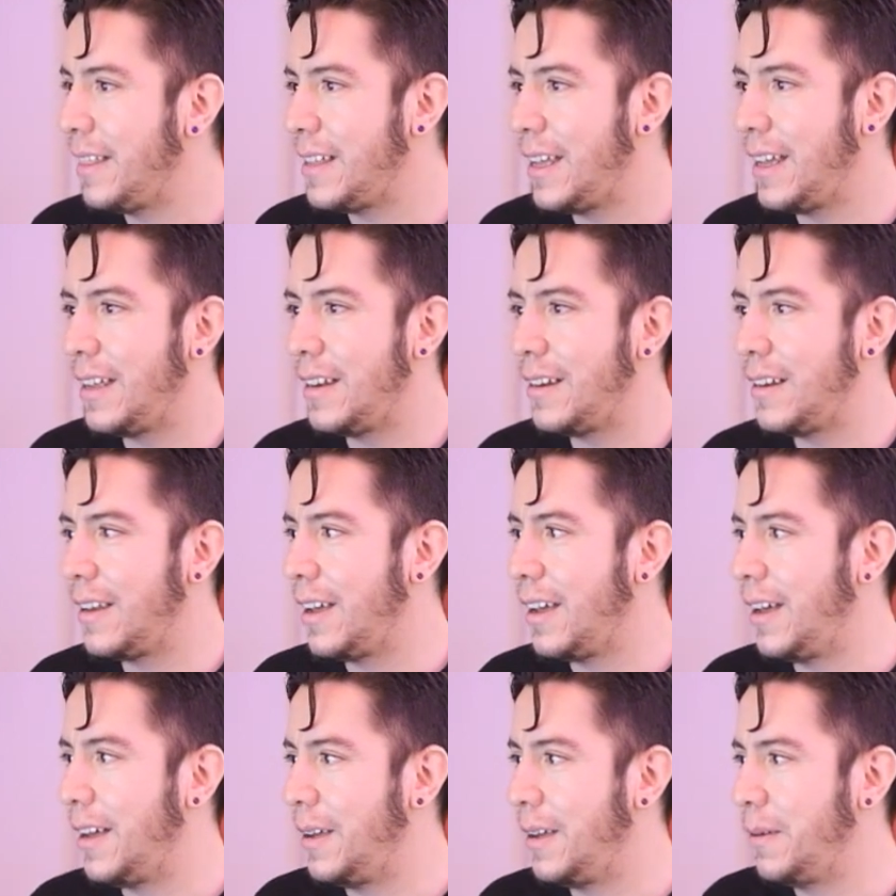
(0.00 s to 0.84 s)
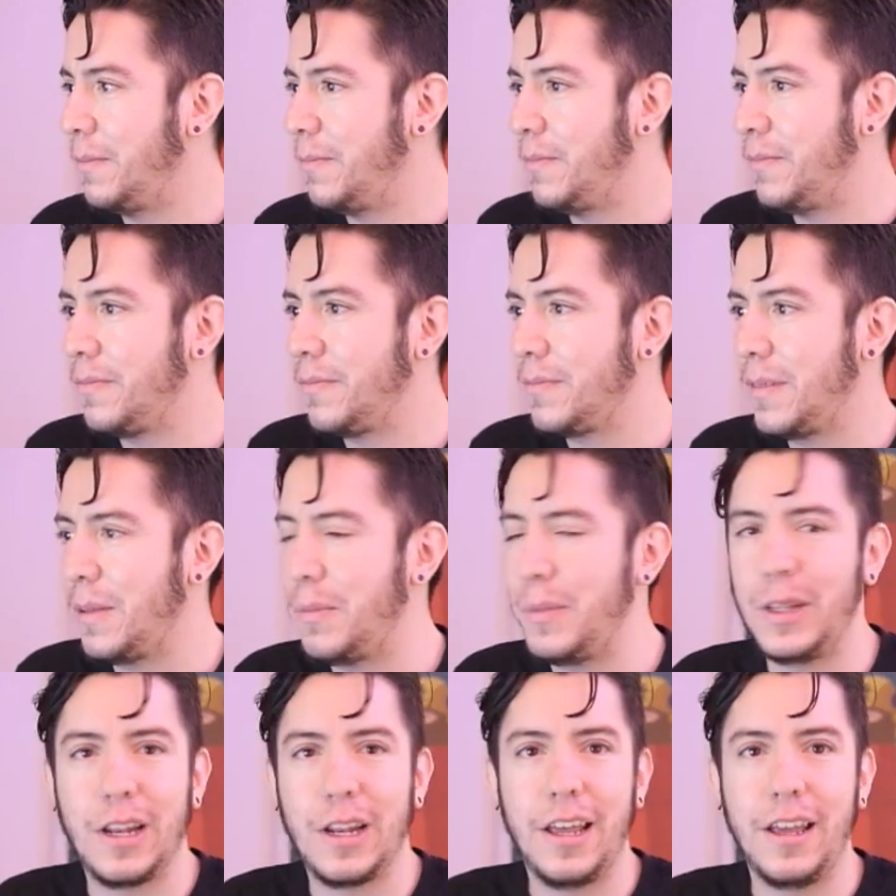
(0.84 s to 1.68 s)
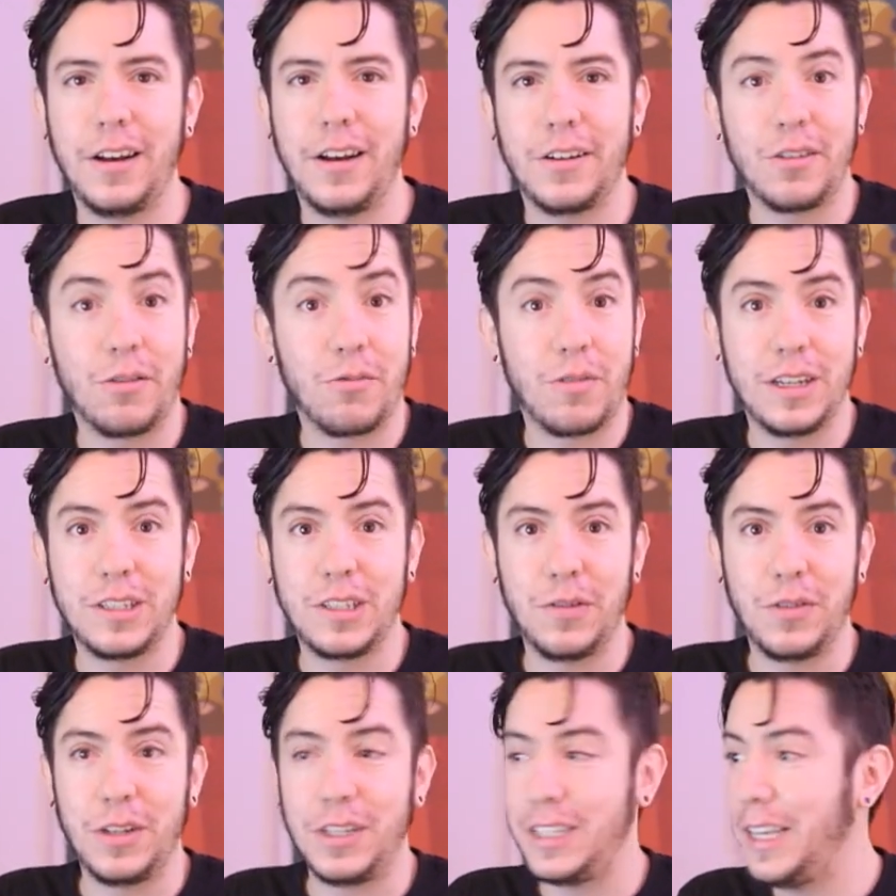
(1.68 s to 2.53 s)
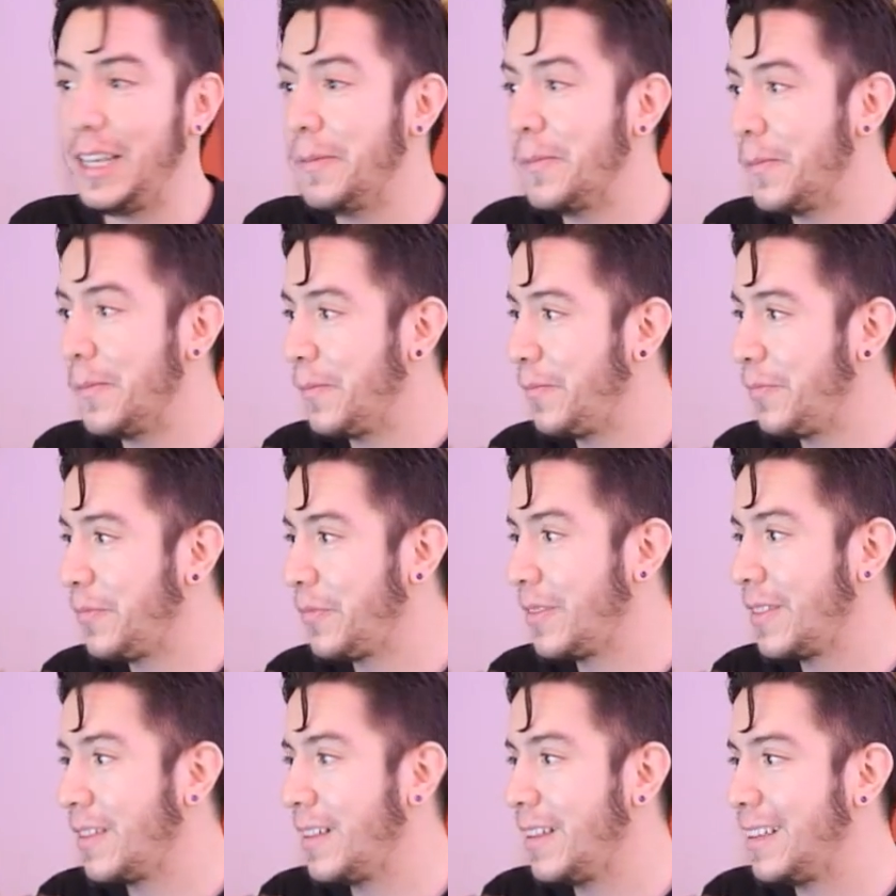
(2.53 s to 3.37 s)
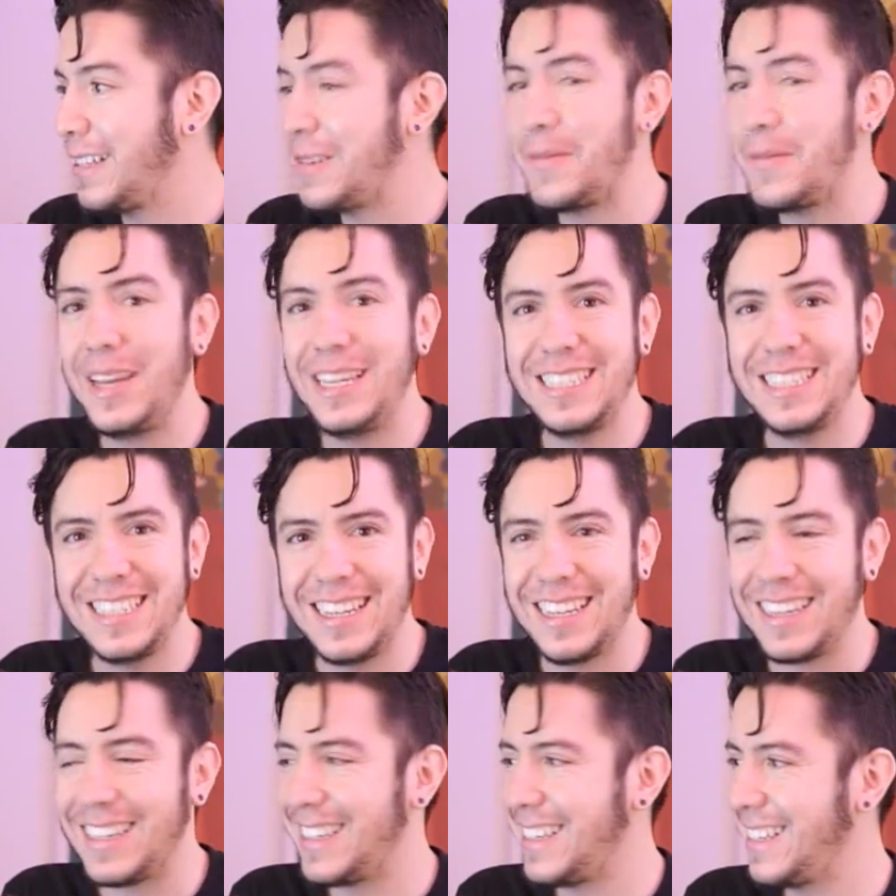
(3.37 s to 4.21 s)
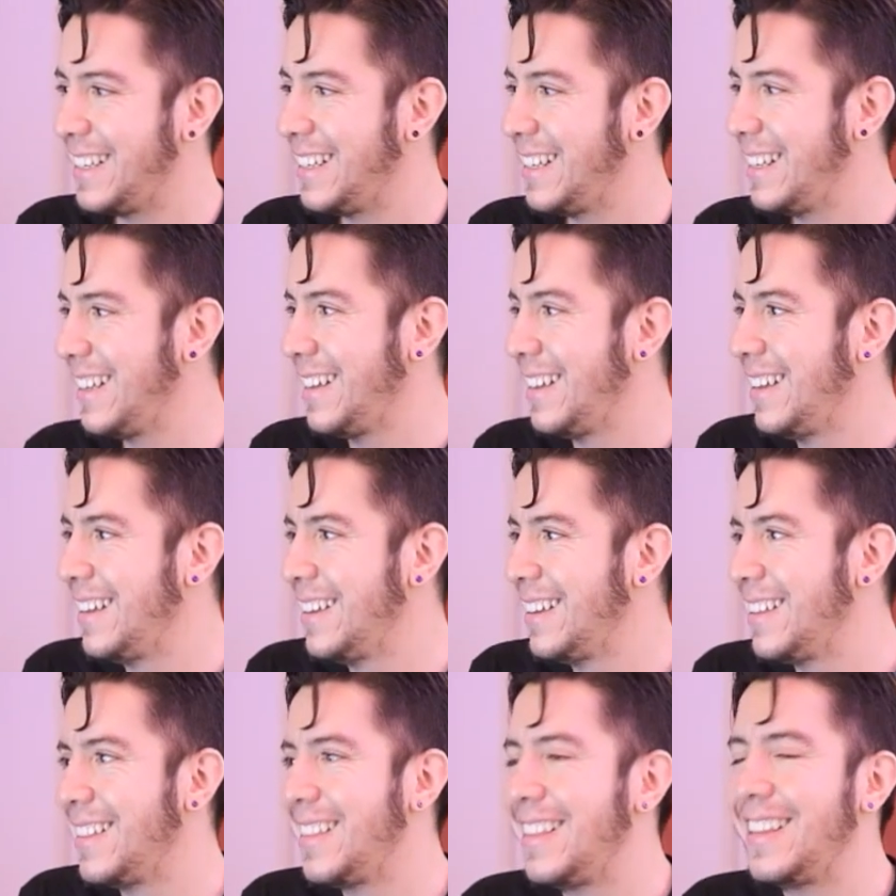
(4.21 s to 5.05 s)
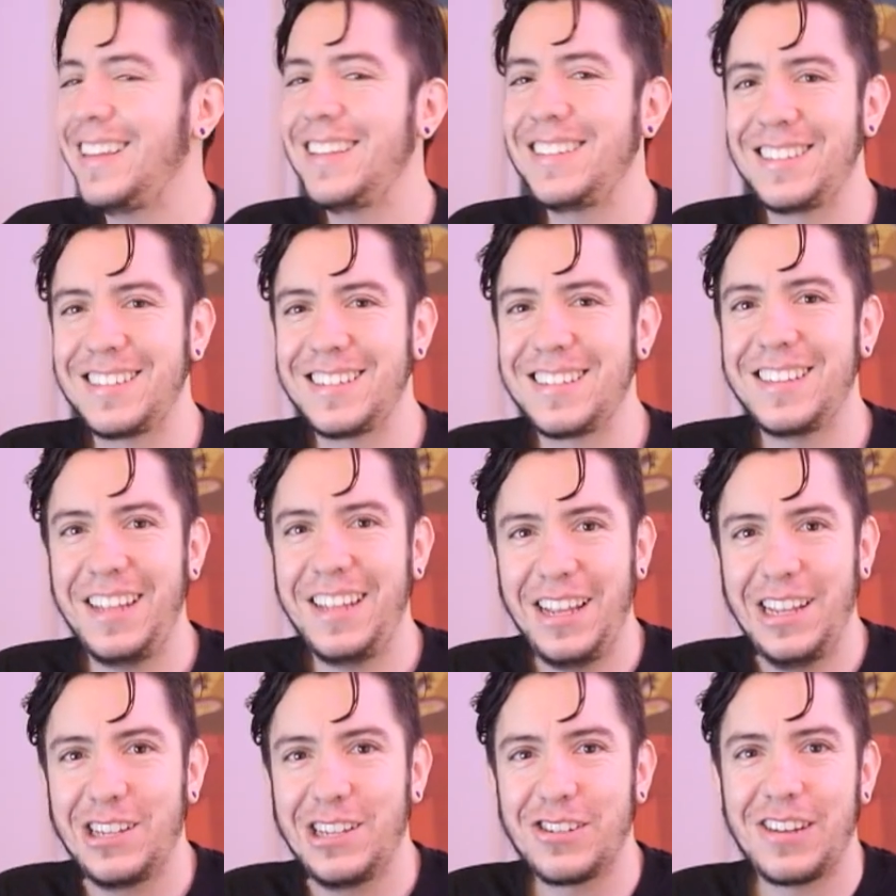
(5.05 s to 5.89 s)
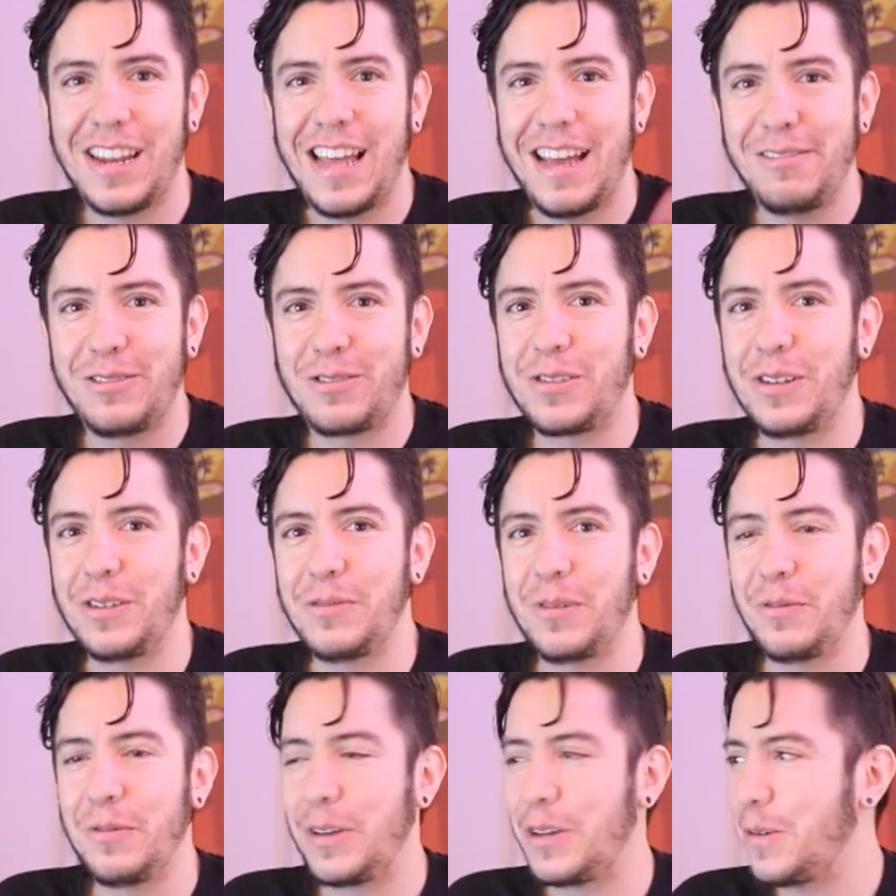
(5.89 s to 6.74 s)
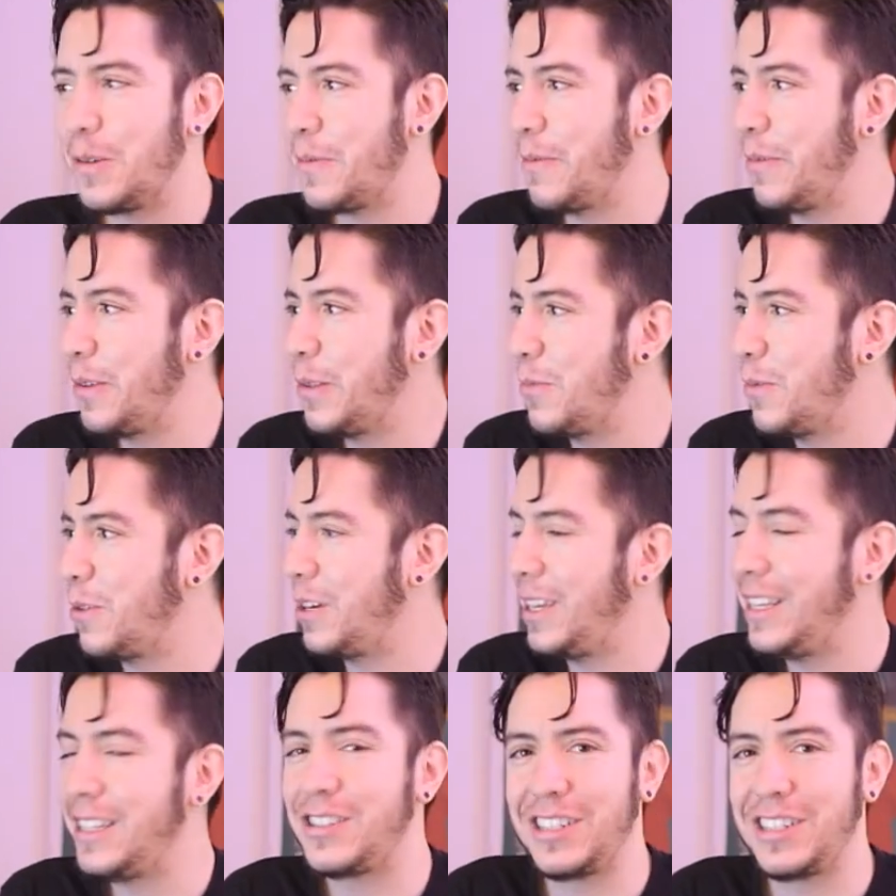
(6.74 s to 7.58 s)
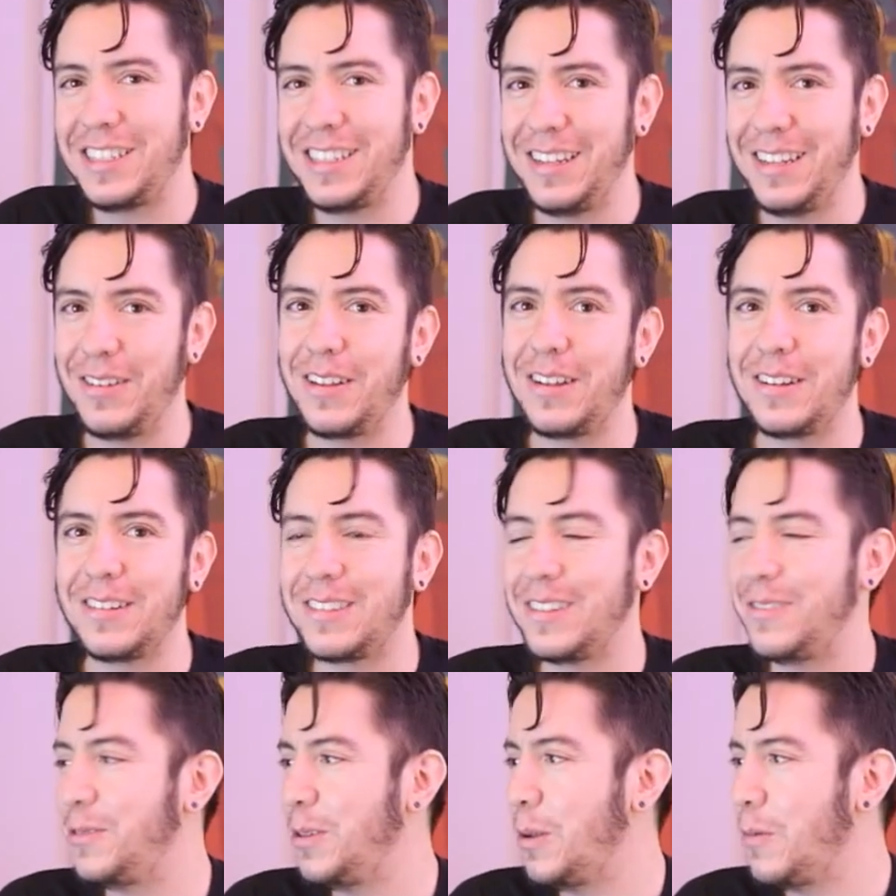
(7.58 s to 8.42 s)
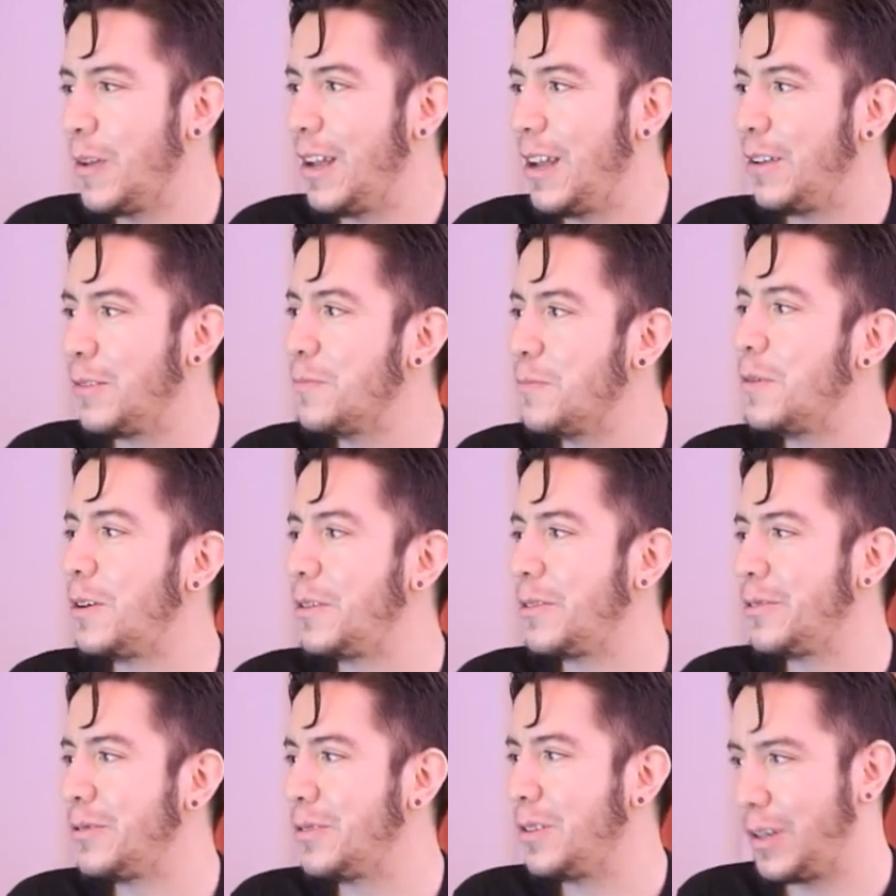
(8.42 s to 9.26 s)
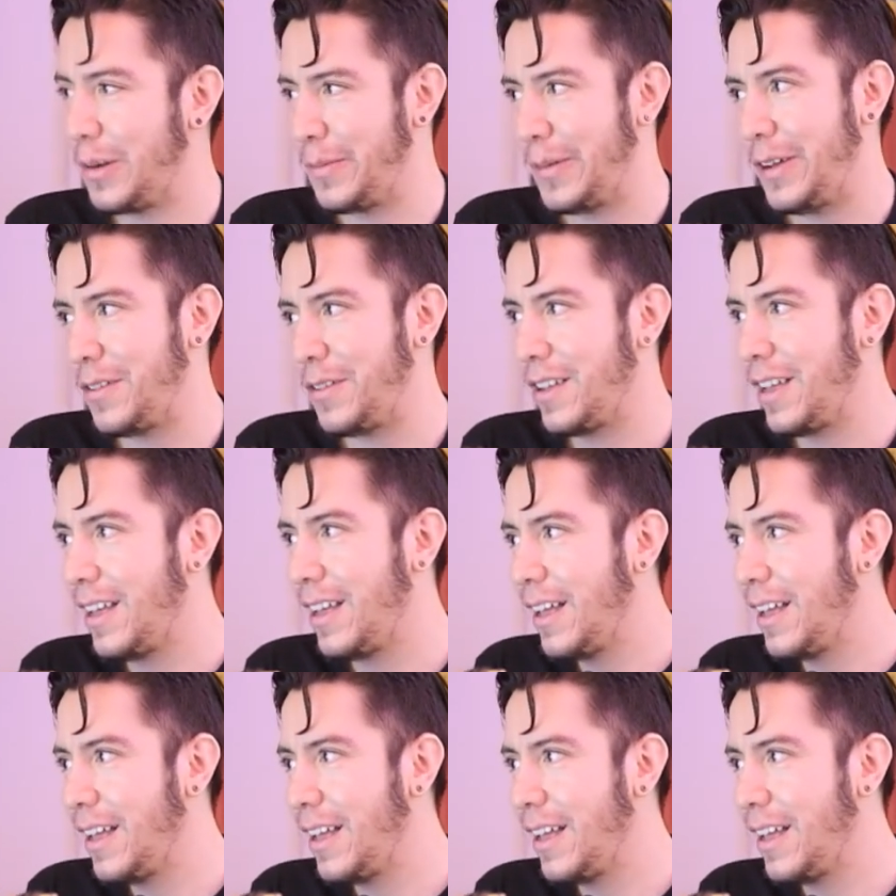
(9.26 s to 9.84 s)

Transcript: And then a bit later, the rest of the team. That's amazing. These live streams will become a bit more interesting. There will be a lot more to talk about.